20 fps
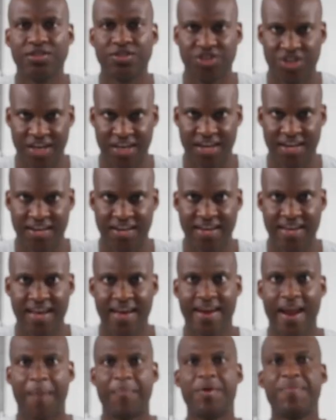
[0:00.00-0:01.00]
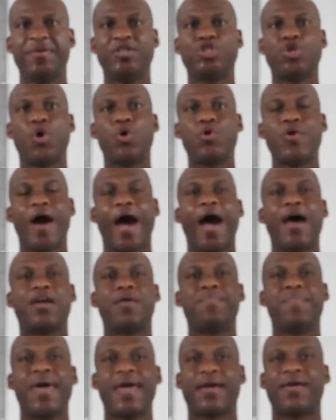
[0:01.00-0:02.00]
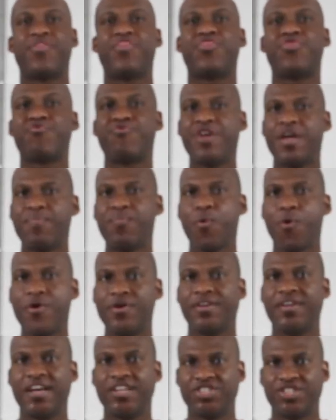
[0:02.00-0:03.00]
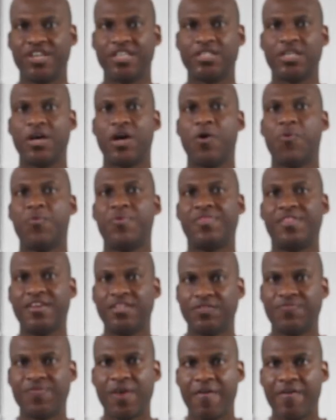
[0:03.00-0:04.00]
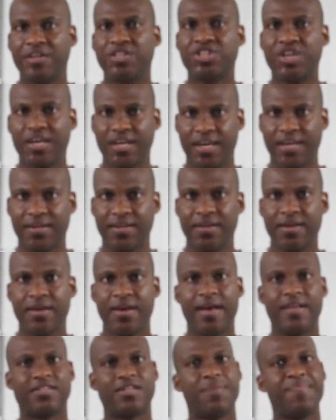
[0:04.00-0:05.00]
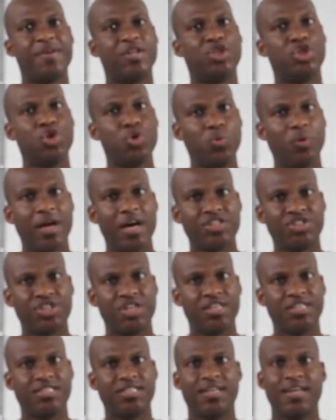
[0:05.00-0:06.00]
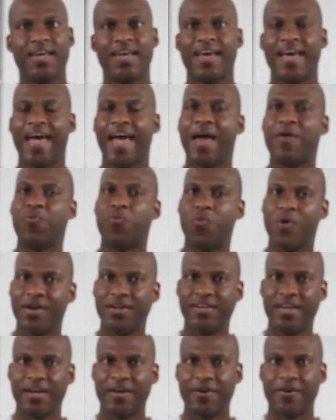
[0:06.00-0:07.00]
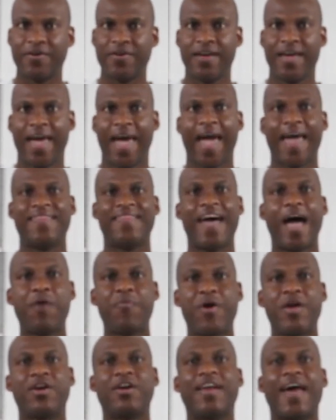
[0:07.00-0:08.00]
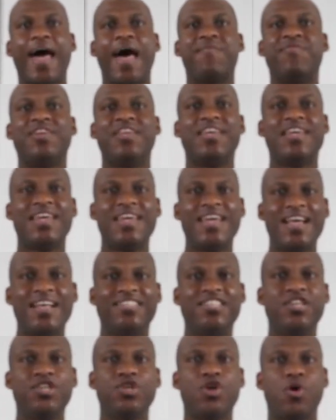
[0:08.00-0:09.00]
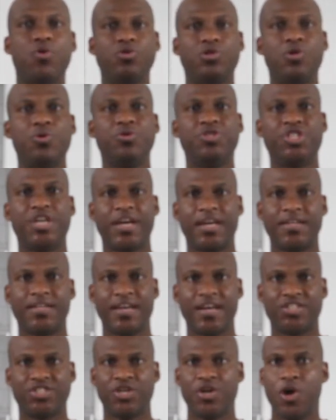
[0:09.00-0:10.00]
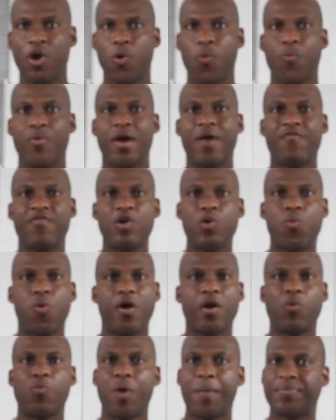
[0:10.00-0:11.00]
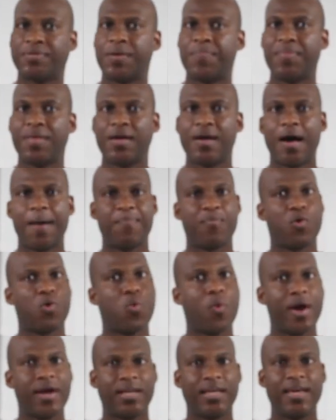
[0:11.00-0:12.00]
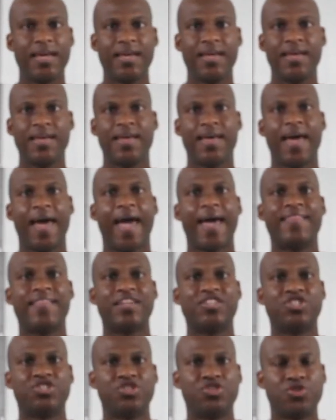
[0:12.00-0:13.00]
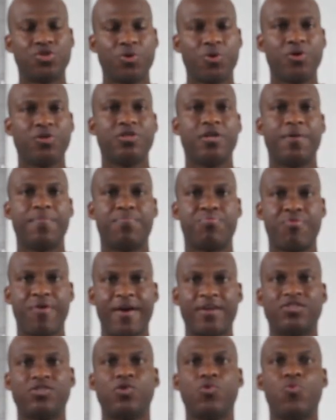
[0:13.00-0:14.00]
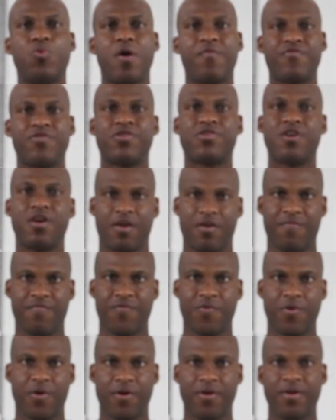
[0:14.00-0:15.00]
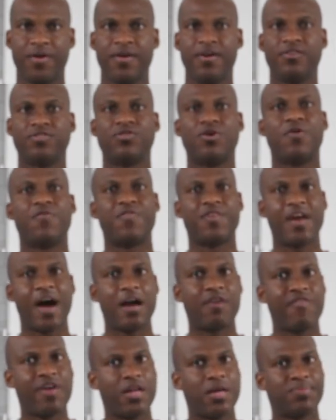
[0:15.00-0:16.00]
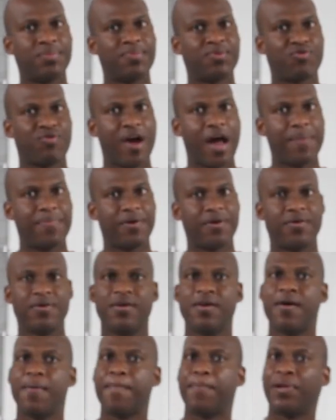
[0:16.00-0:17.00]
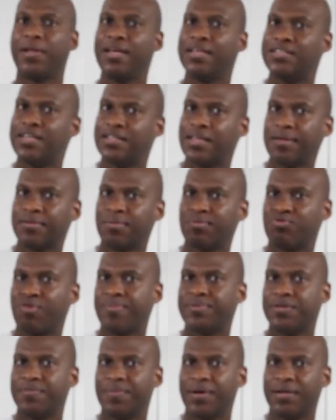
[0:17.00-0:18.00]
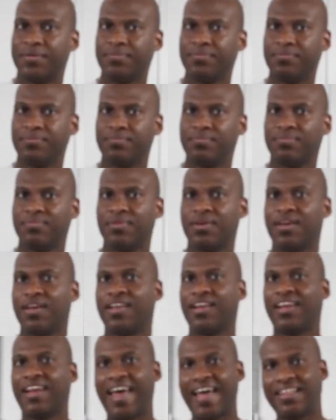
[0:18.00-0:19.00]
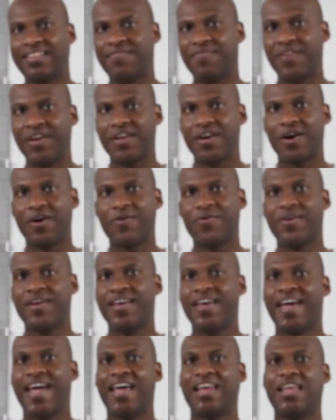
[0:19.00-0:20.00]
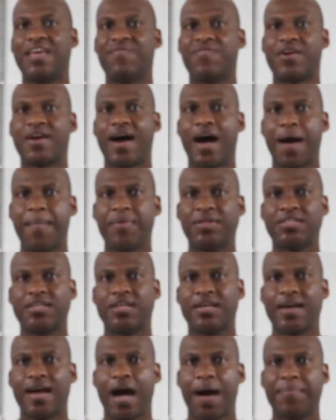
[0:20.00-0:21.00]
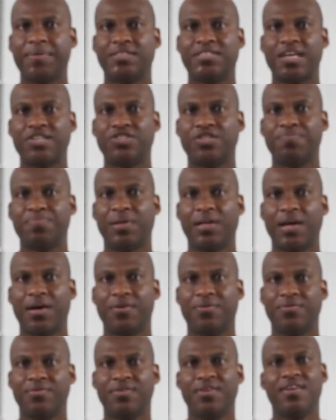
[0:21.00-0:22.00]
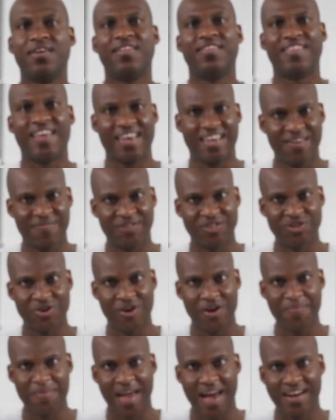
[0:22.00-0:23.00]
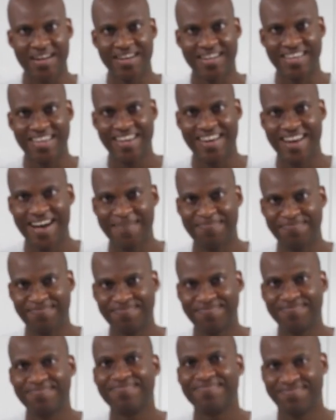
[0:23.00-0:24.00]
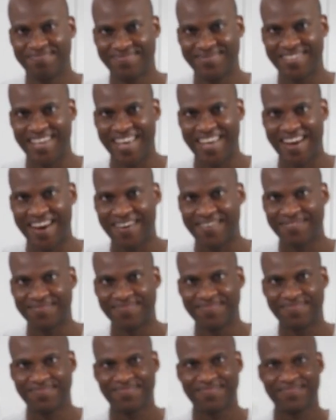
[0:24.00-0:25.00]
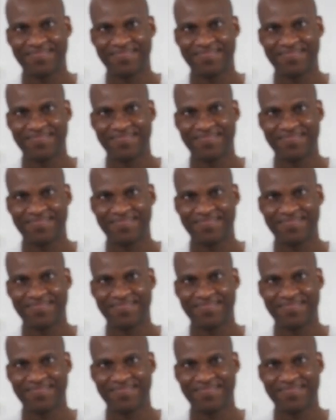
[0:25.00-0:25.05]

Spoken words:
chicken. Now I'm going to be showing you how to make 3 more dishes with this very chicken. It's going to be 2 lunches and 1 dinner, and that way you can have an easy go-to chicken dish whenever you want to whip something up quickly and that's sure to impress whoever you're cooking for. So if you're not already a subscriber, please hit that subscription button, like the video, and leave your comments in the comment section below. Thank you for joining me at Hooking It Up. Take care.